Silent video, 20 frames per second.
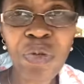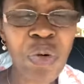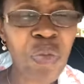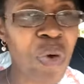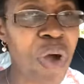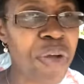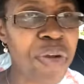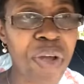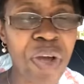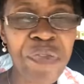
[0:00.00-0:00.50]
The
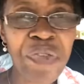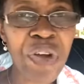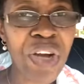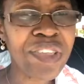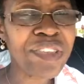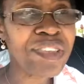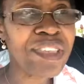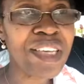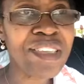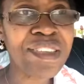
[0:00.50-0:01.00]
word of
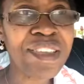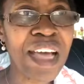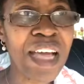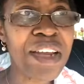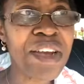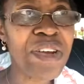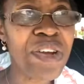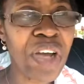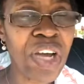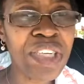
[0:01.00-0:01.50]
God says
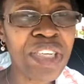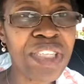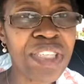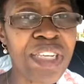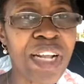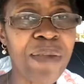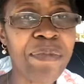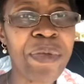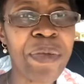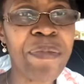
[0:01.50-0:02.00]
that none
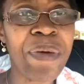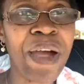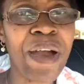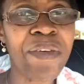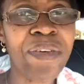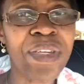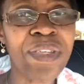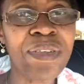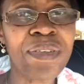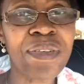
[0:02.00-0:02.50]
shall be
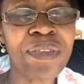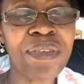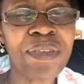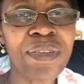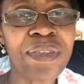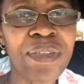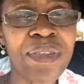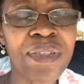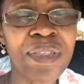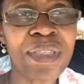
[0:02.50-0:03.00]
barren.
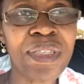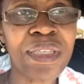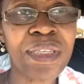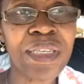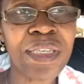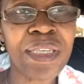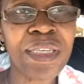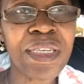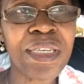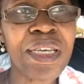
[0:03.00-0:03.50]

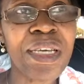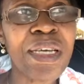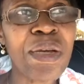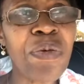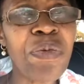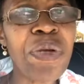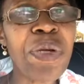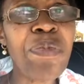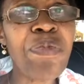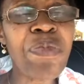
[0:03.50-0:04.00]

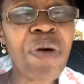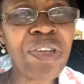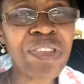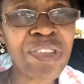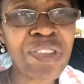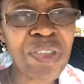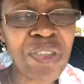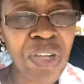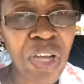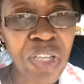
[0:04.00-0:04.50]
We
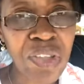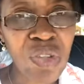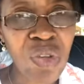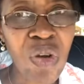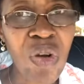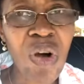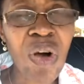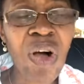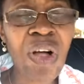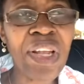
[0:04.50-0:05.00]
must not
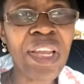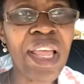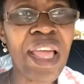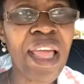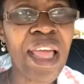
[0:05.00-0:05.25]
call